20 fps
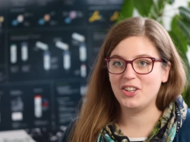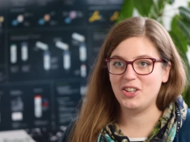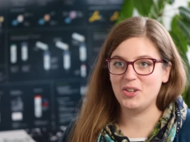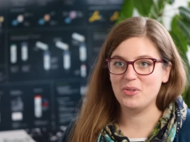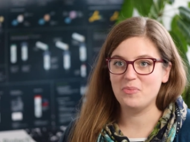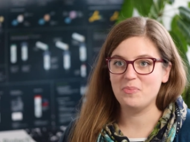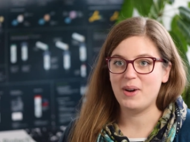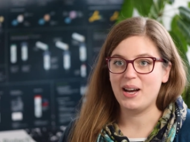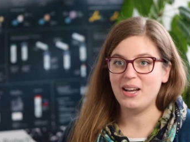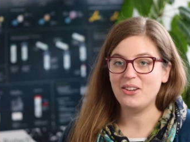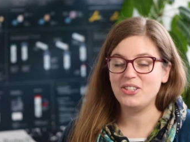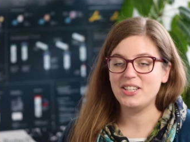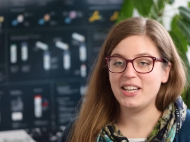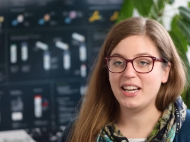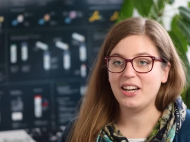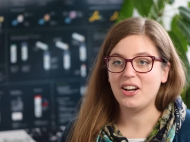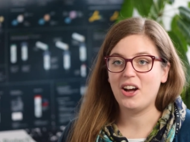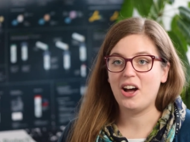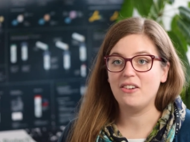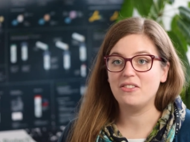Cube
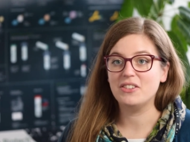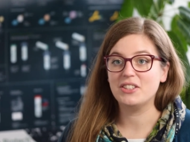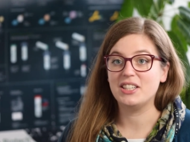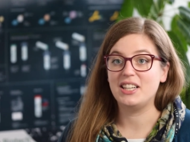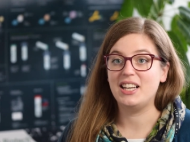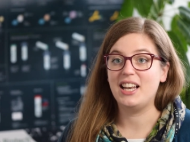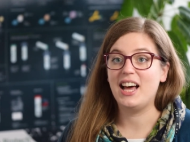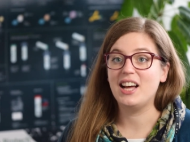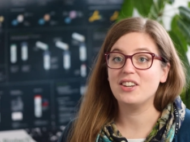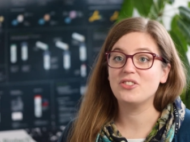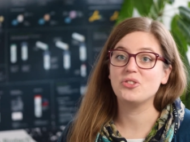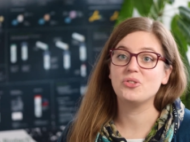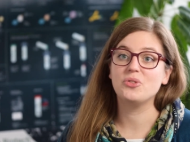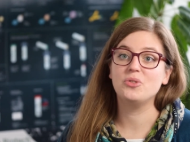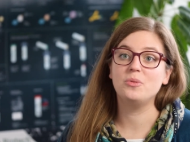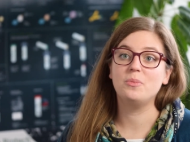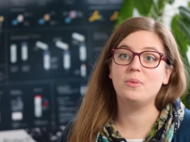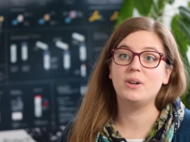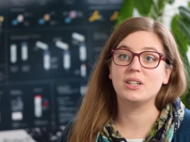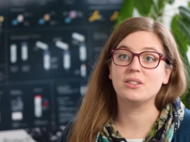Biotech offers a large
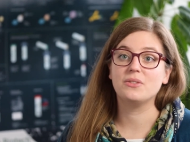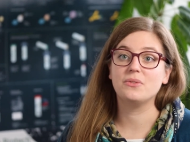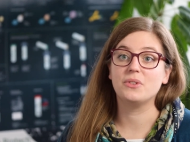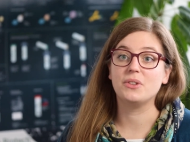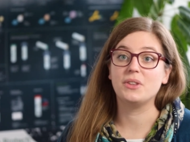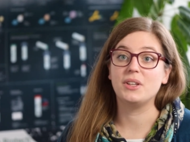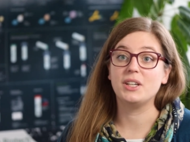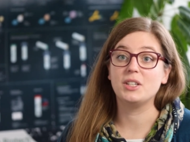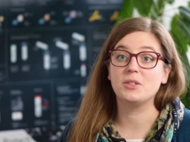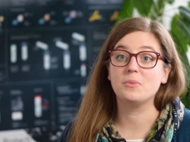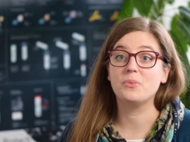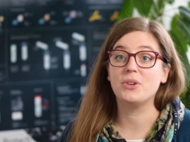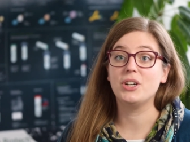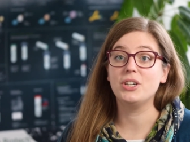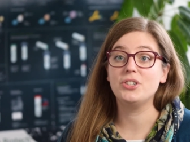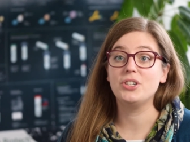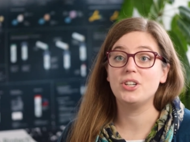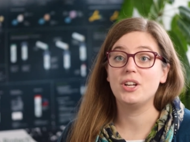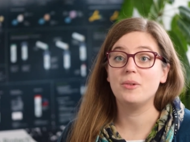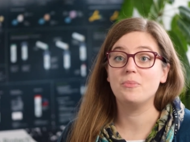toolbox for the
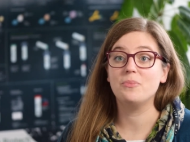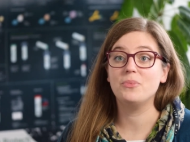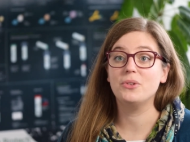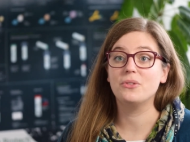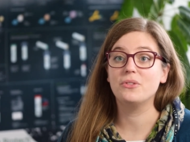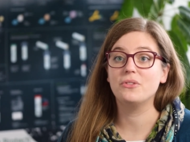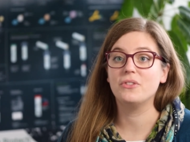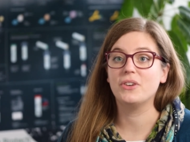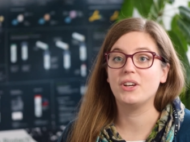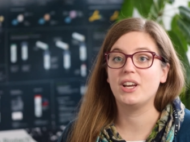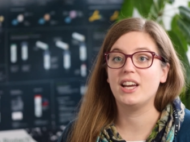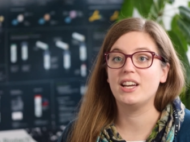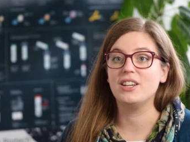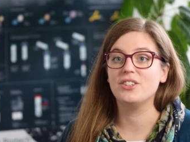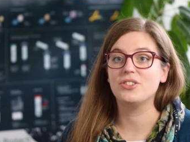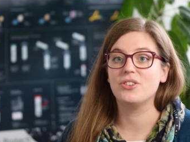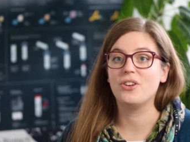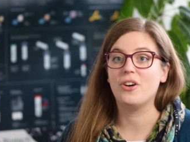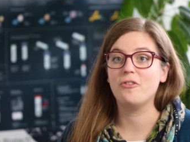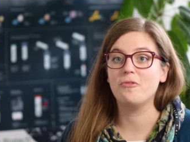expression and
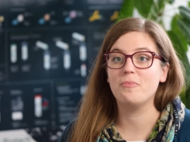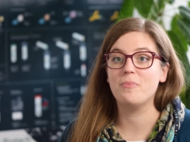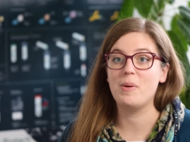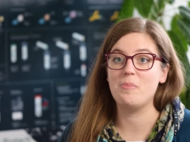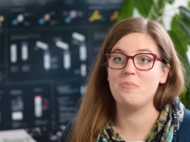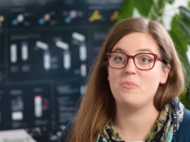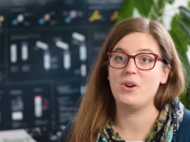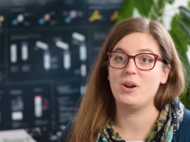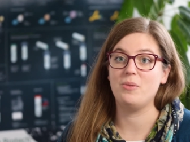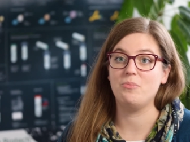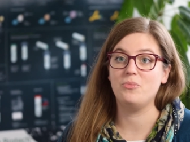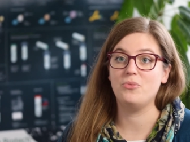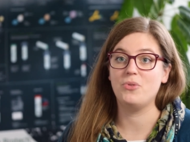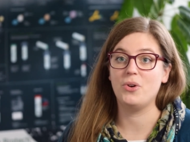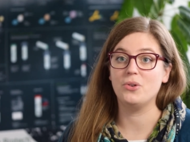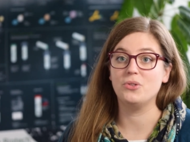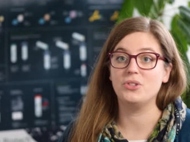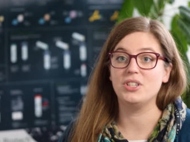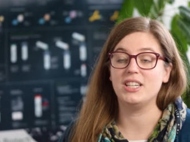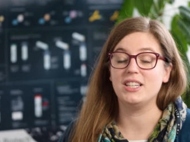purification of membrane
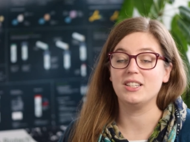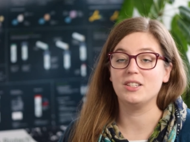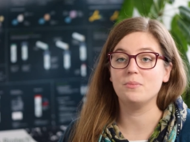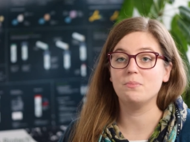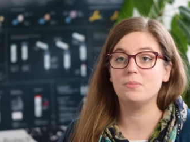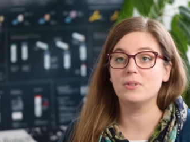proteins,